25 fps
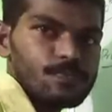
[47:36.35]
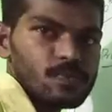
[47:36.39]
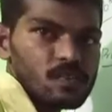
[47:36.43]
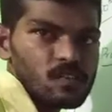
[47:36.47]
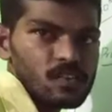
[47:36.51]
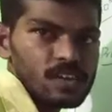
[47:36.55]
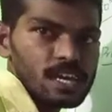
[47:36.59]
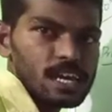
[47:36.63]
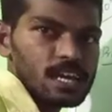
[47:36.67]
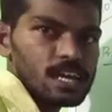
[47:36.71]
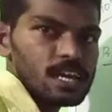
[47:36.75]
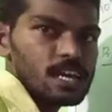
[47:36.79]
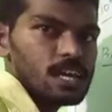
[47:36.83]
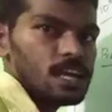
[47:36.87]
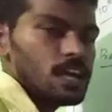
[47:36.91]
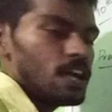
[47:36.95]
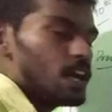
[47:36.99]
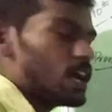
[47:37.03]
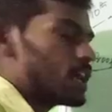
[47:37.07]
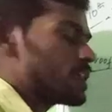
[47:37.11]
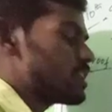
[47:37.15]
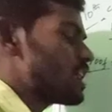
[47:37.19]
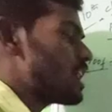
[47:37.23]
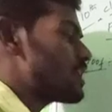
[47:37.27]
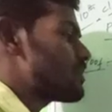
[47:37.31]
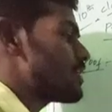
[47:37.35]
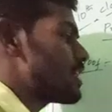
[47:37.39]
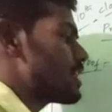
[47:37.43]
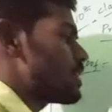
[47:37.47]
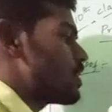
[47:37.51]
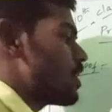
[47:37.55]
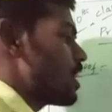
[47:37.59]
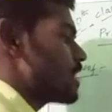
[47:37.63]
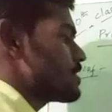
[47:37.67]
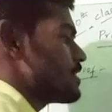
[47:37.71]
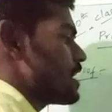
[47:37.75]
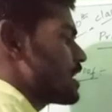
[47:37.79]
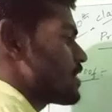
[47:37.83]
Okay. Now we
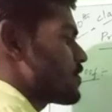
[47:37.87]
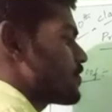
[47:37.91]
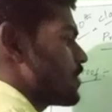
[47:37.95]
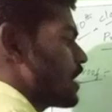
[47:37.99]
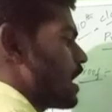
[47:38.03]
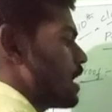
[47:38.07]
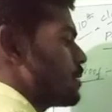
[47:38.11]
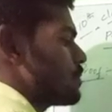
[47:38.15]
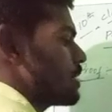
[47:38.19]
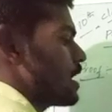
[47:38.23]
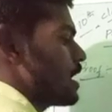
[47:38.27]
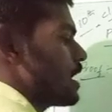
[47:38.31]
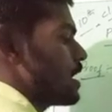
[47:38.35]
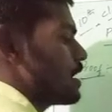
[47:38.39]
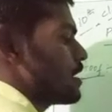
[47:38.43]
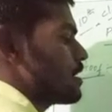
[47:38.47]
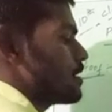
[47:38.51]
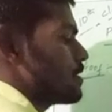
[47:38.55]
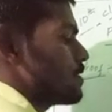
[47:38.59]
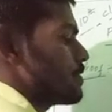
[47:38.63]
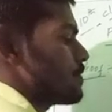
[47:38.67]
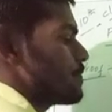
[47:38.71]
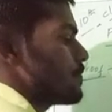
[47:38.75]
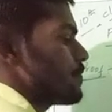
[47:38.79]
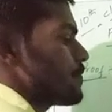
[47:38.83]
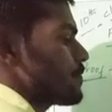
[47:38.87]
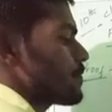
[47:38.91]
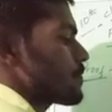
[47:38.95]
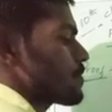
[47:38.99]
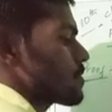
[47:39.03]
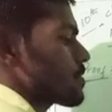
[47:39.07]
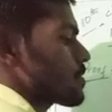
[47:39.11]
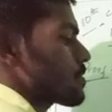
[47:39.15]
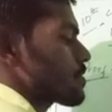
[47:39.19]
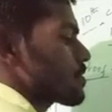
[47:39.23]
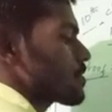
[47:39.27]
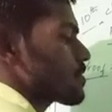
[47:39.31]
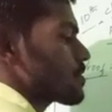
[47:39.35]
know that formula.
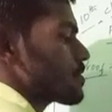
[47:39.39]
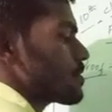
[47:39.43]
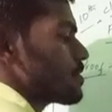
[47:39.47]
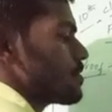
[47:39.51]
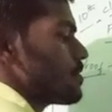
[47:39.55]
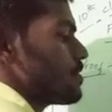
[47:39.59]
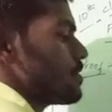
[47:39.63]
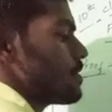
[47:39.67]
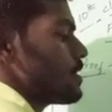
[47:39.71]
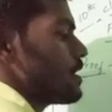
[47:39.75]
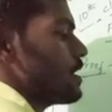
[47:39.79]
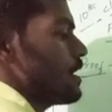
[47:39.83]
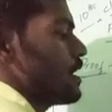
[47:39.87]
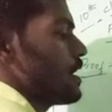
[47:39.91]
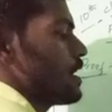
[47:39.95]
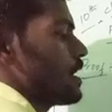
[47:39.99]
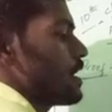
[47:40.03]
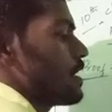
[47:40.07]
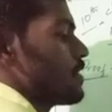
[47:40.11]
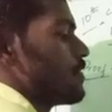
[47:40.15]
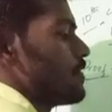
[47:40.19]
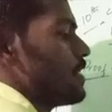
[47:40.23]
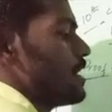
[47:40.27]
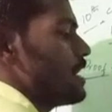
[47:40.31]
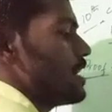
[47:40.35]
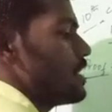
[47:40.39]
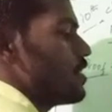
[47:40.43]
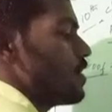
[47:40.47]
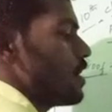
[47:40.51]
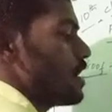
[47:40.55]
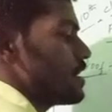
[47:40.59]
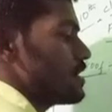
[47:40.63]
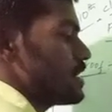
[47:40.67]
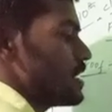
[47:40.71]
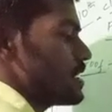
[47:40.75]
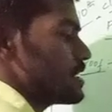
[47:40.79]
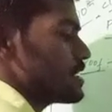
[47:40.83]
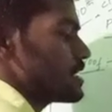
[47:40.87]
We
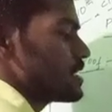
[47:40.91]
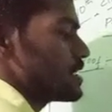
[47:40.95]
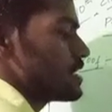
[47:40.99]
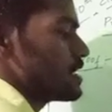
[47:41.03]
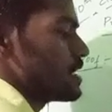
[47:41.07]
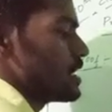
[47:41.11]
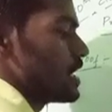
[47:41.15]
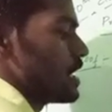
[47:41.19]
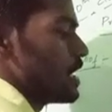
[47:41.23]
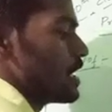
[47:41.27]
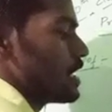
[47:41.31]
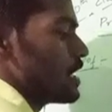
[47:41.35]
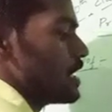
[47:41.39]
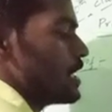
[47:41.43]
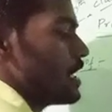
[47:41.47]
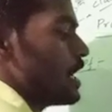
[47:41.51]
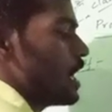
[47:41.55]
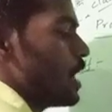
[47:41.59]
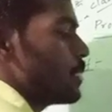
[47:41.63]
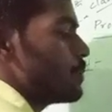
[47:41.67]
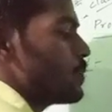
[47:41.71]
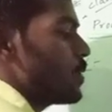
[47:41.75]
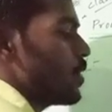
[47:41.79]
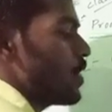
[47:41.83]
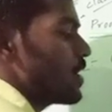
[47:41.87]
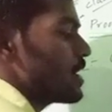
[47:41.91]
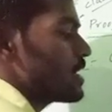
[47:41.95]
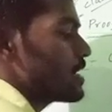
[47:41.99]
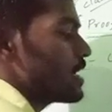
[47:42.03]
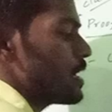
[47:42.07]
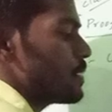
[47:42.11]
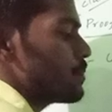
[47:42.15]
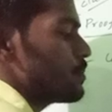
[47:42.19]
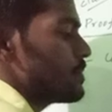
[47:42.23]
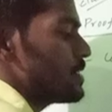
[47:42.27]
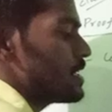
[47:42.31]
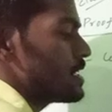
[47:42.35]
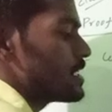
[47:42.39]
know that a power
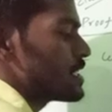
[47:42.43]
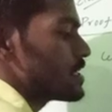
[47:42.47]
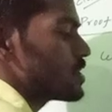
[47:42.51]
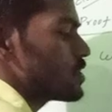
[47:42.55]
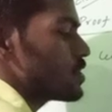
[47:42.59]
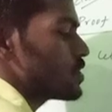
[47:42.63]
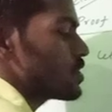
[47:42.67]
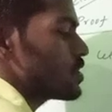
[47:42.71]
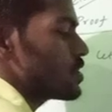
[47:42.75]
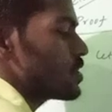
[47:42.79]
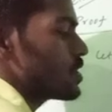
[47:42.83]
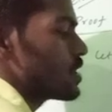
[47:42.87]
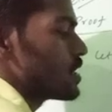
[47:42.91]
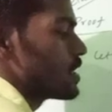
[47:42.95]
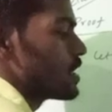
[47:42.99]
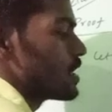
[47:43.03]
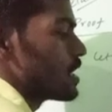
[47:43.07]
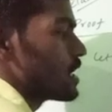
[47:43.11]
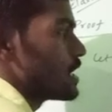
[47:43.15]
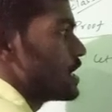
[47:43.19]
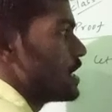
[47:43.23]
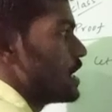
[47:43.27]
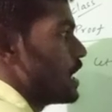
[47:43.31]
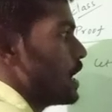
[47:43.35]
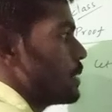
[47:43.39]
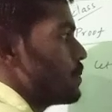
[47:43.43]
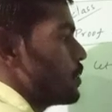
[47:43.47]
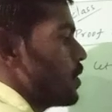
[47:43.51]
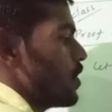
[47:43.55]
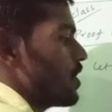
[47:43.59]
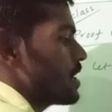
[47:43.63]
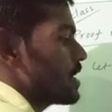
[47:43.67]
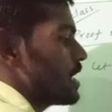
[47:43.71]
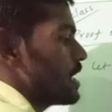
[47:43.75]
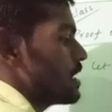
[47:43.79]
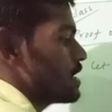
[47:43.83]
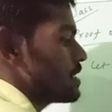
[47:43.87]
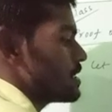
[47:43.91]
m into a power
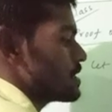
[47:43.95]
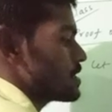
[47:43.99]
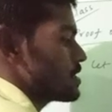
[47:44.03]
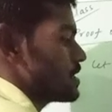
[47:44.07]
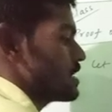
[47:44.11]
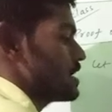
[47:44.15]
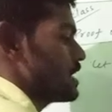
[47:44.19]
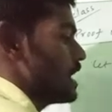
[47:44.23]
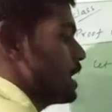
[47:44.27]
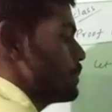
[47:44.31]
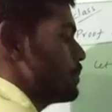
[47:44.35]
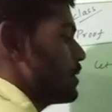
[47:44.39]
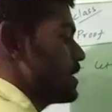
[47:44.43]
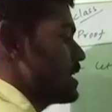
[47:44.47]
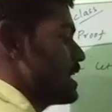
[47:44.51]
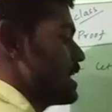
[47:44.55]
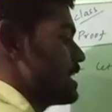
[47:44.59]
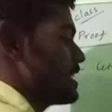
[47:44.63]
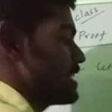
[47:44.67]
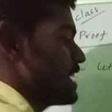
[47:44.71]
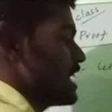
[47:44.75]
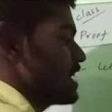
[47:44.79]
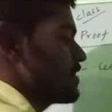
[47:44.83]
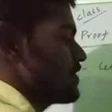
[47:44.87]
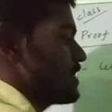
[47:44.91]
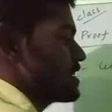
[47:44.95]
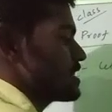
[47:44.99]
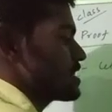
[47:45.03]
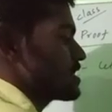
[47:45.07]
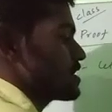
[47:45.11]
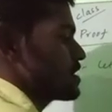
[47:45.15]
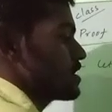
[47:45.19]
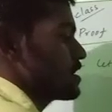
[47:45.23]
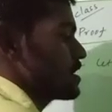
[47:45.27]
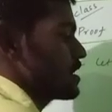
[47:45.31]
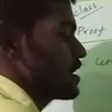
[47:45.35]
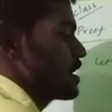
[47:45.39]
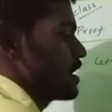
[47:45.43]
n. A power n take first.